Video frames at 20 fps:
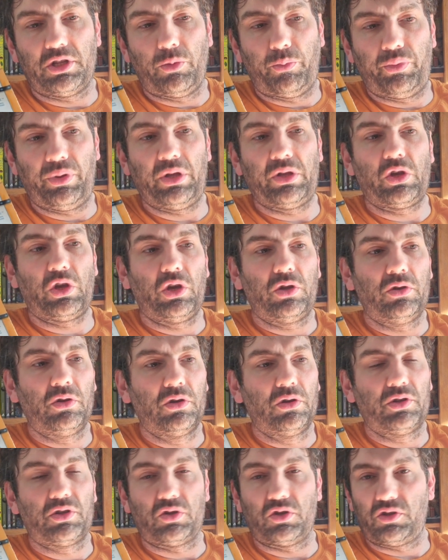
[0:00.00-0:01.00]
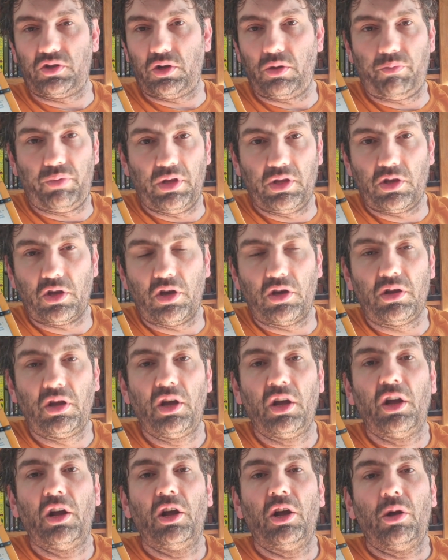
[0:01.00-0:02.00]
opinion, it's just an opinion,
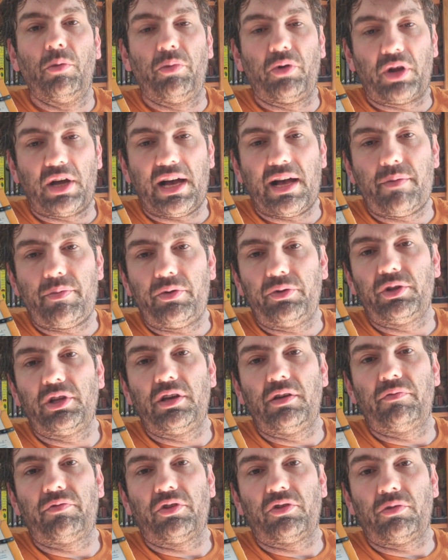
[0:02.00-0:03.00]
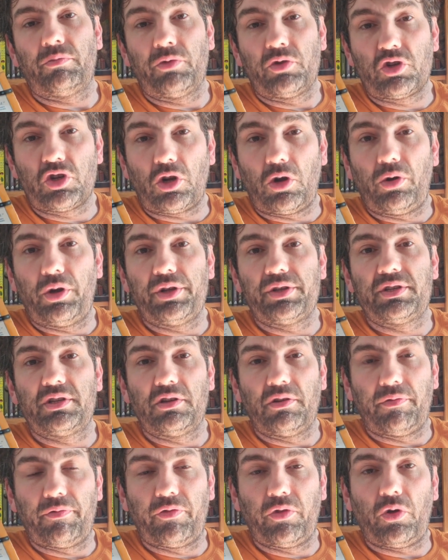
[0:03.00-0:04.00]
but I believe that the
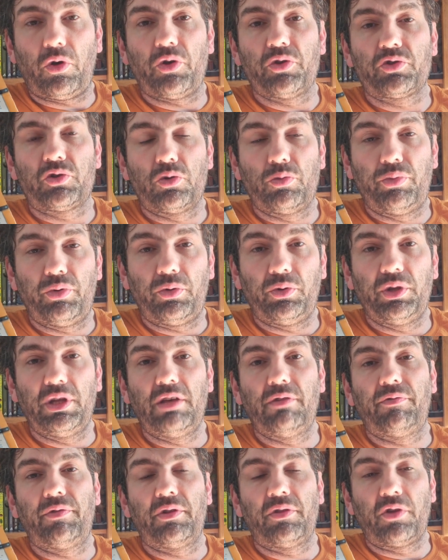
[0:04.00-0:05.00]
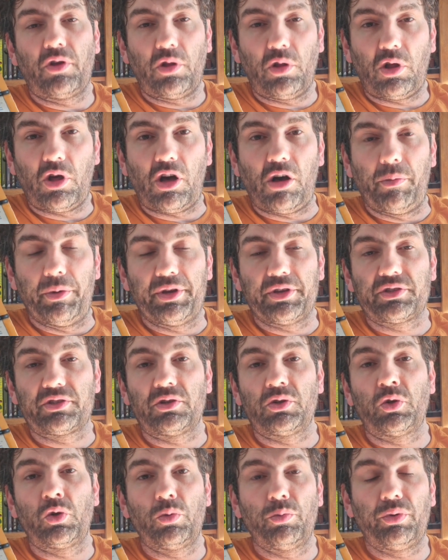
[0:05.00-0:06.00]
majority of those who believe in the
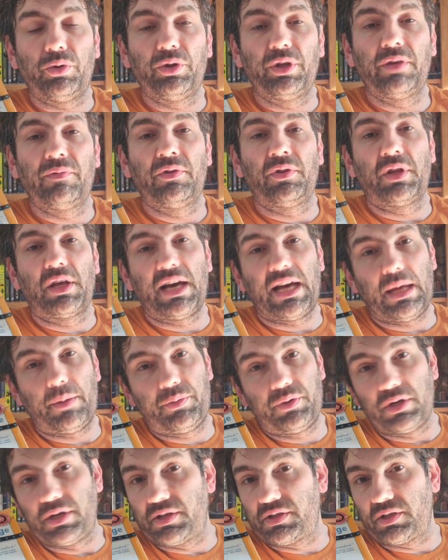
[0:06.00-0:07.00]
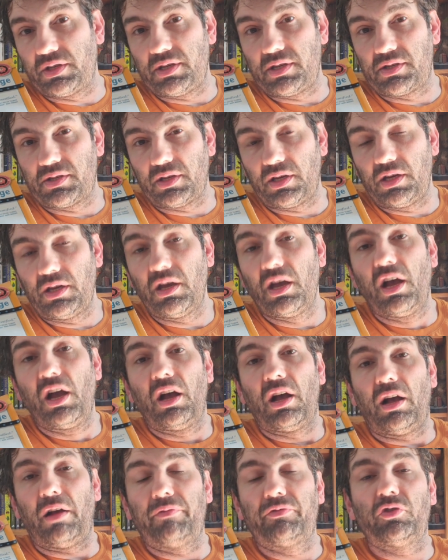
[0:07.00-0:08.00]
alarmists and who believe in the IPCC
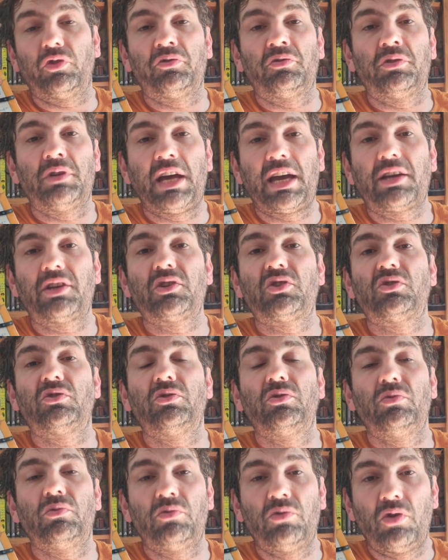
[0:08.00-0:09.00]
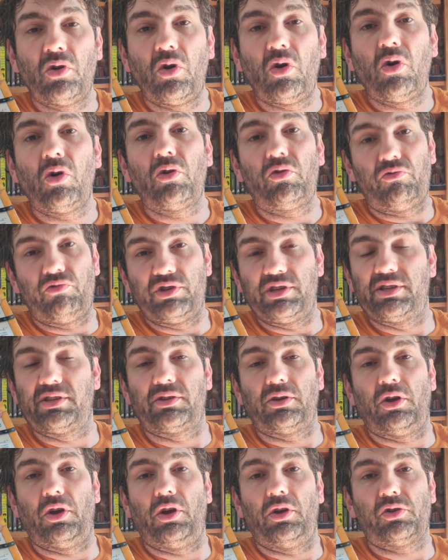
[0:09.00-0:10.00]
have done next to no
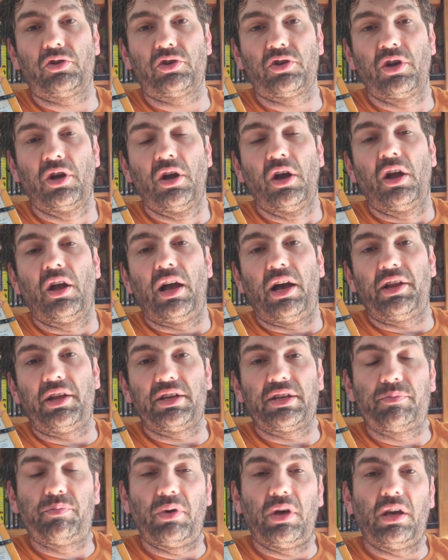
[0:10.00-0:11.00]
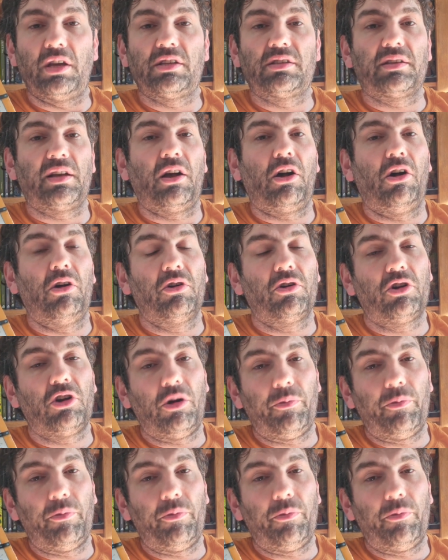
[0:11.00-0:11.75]
research. And I base that on